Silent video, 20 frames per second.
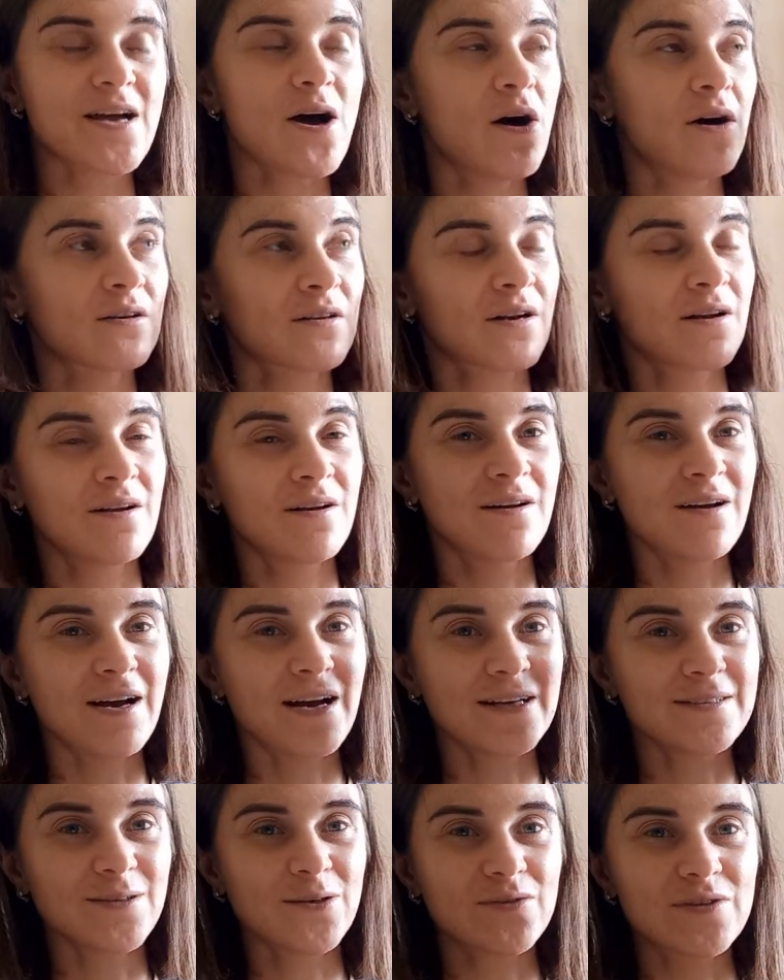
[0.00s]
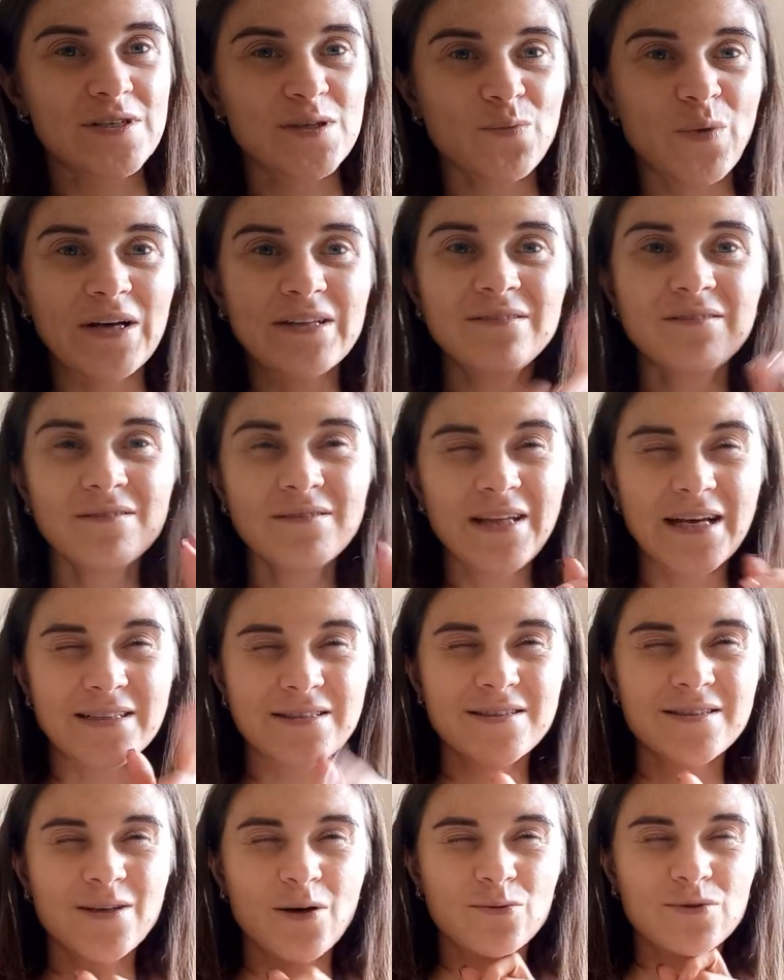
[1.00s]
Oh, I know this one,
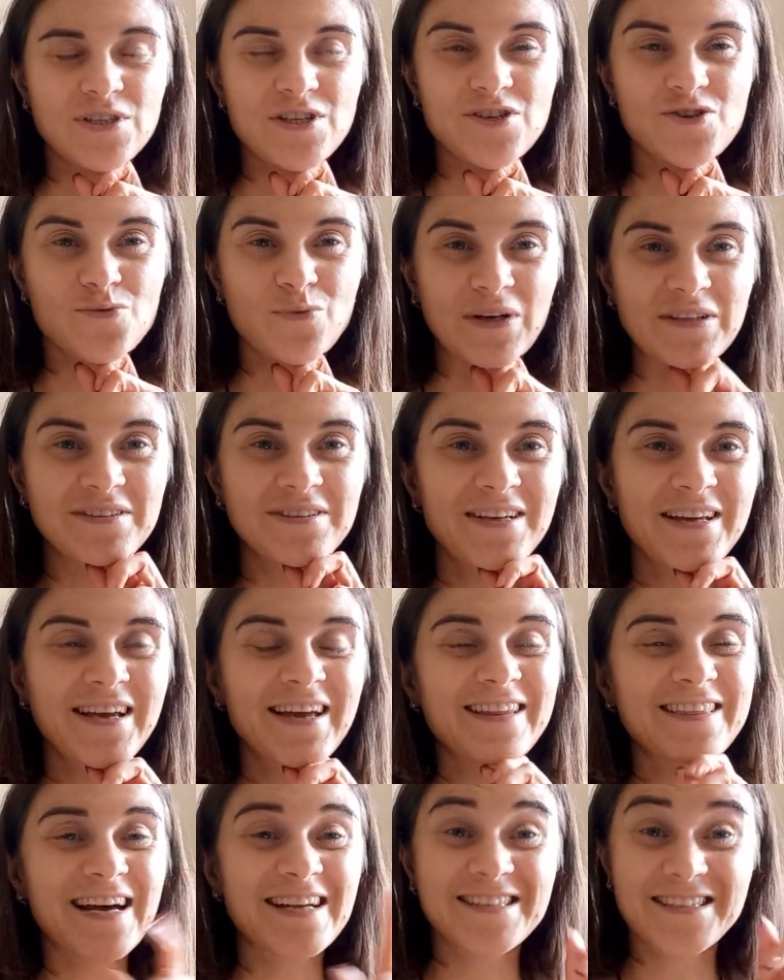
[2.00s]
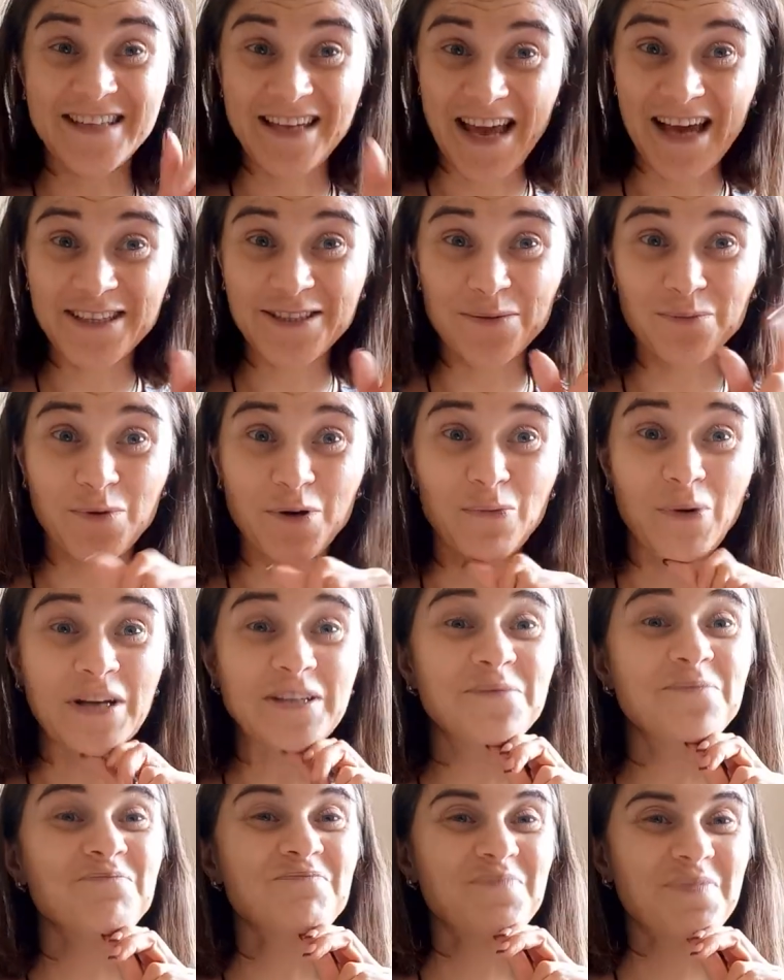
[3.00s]
that's Scottish one, that's the Edinburgh
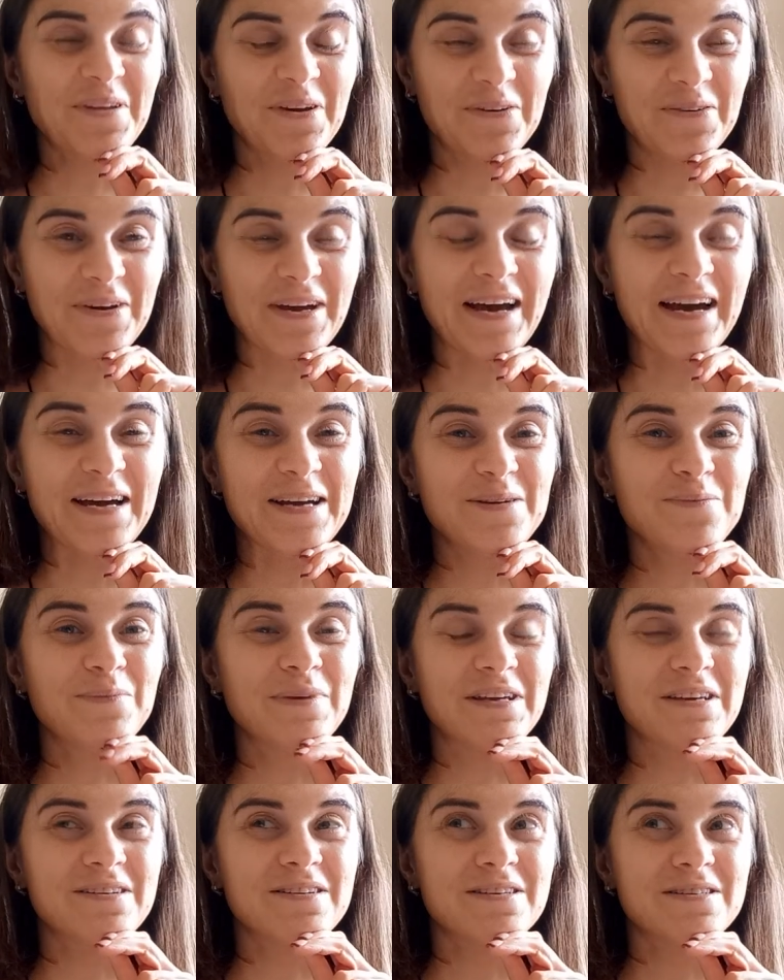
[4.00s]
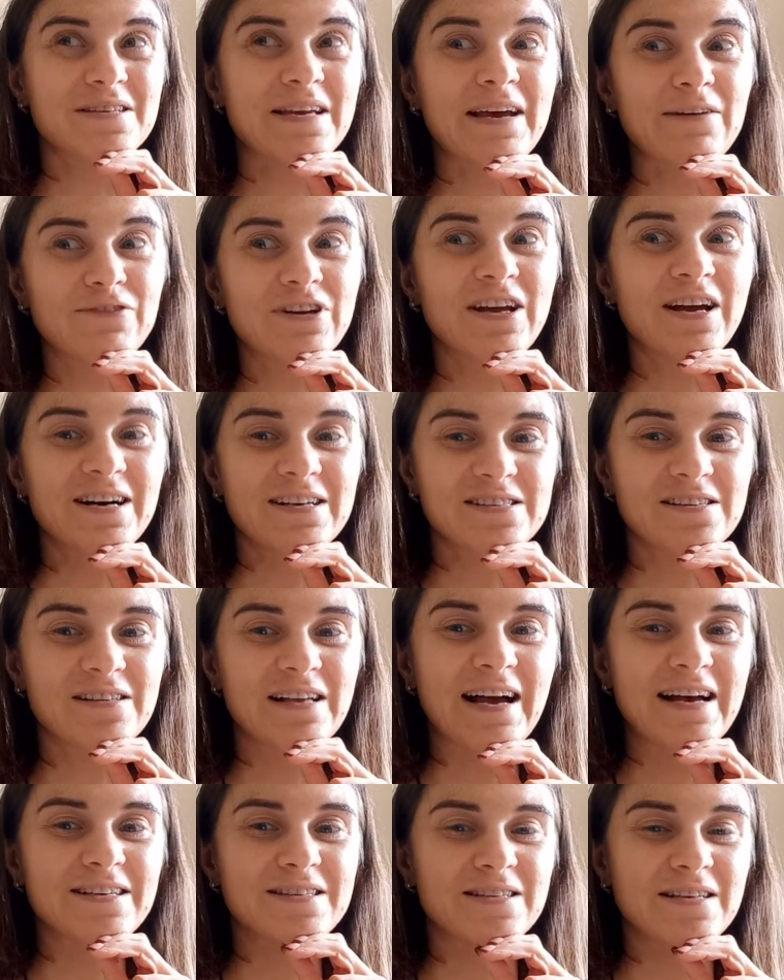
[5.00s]
one, okay? Because every castle
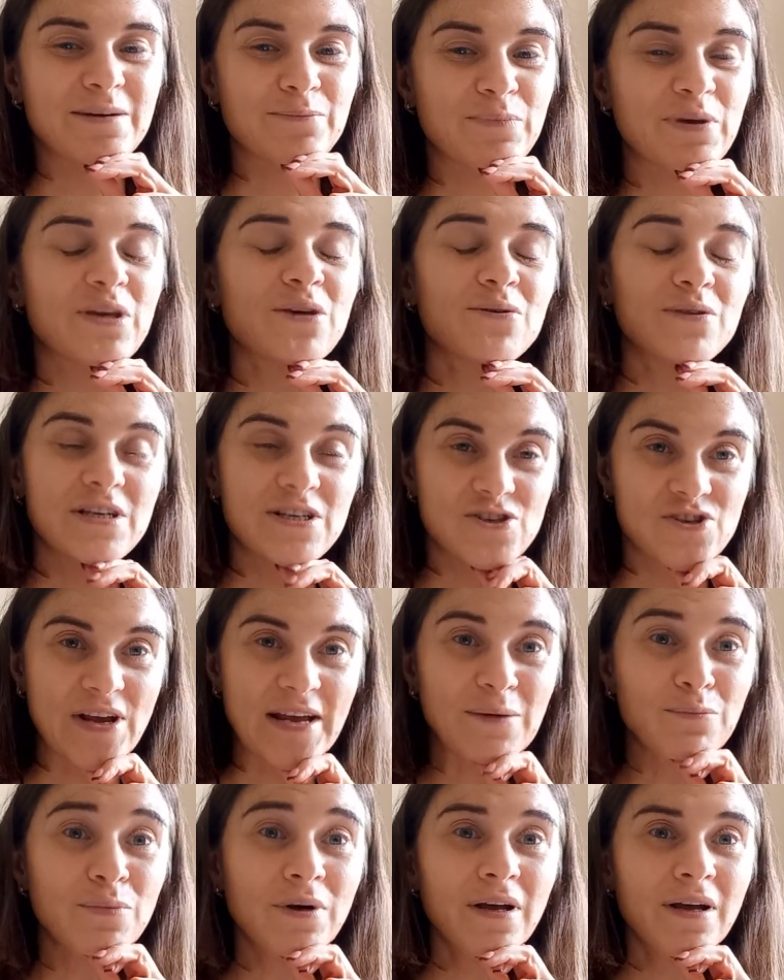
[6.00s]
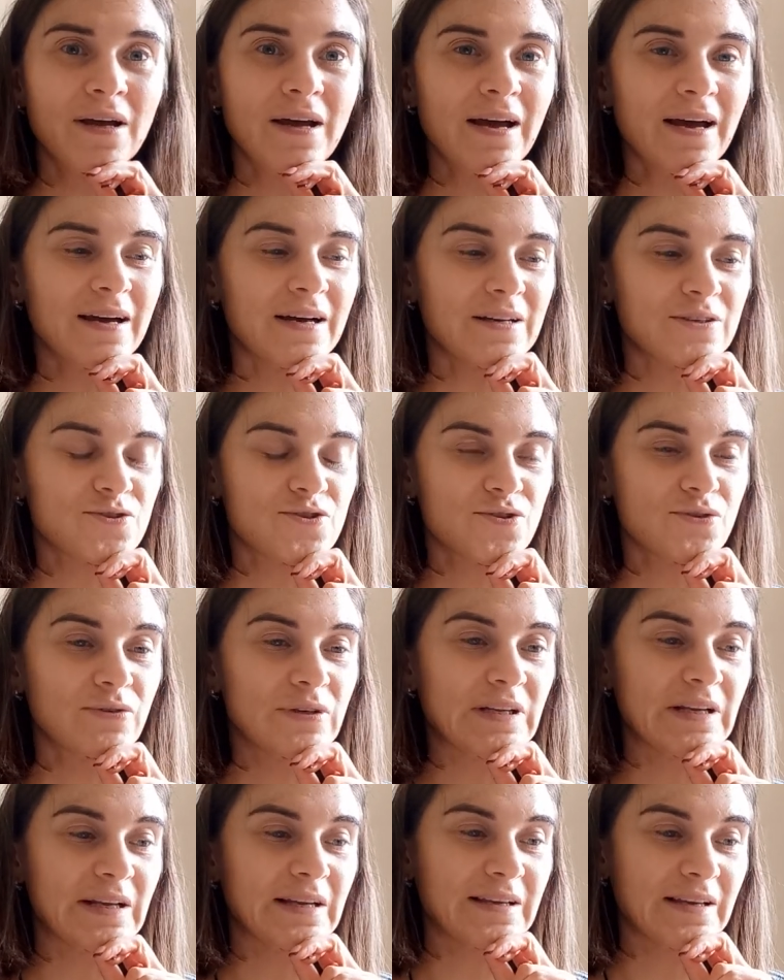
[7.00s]
has a peculiar shape, and
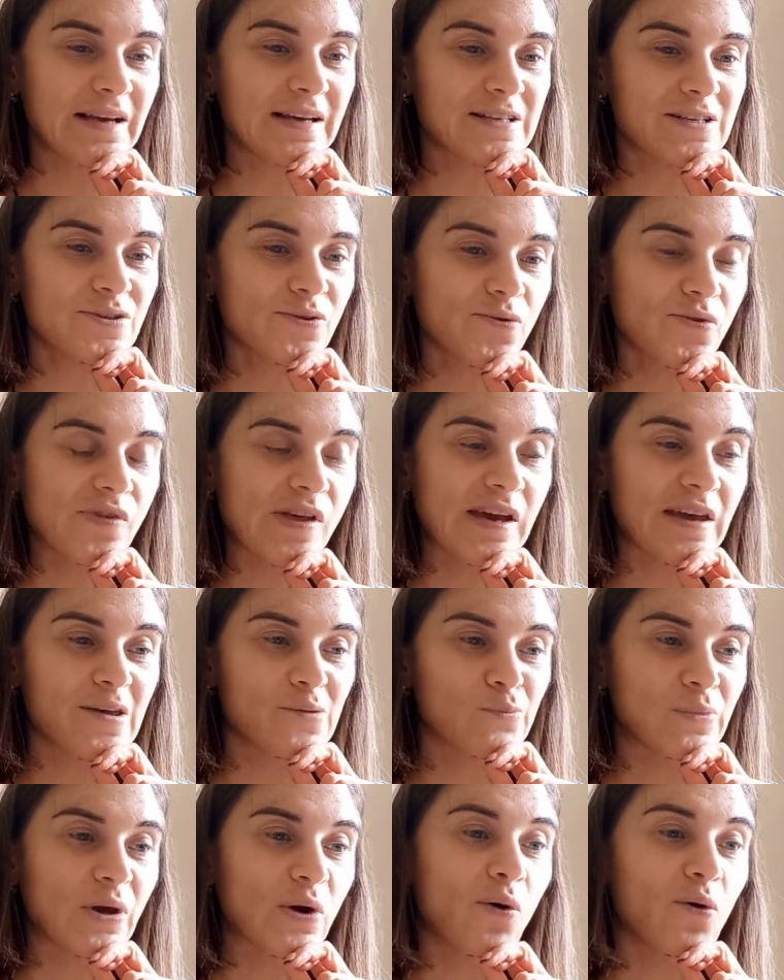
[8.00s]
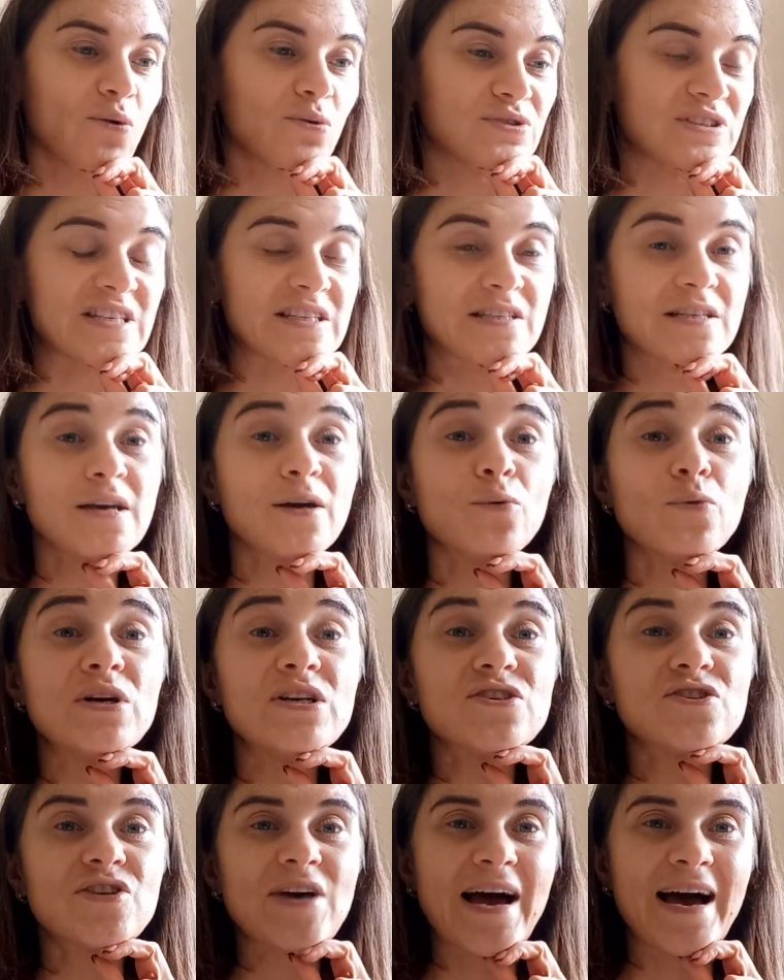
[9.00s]
surely, yes, so they can be all
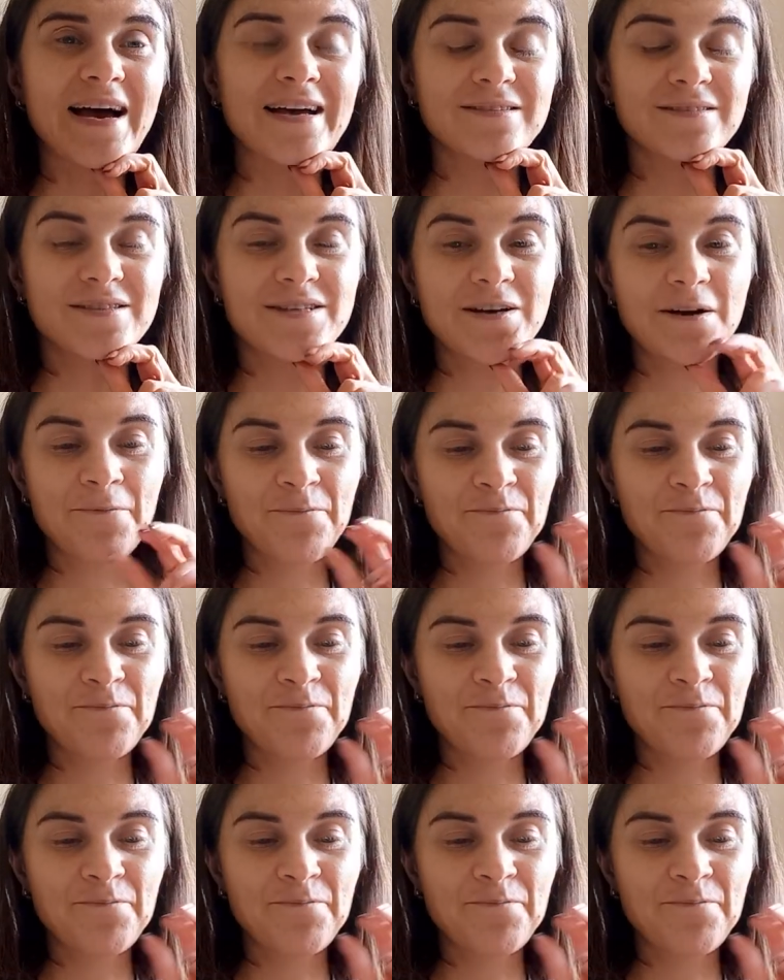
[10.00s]
distinguished, and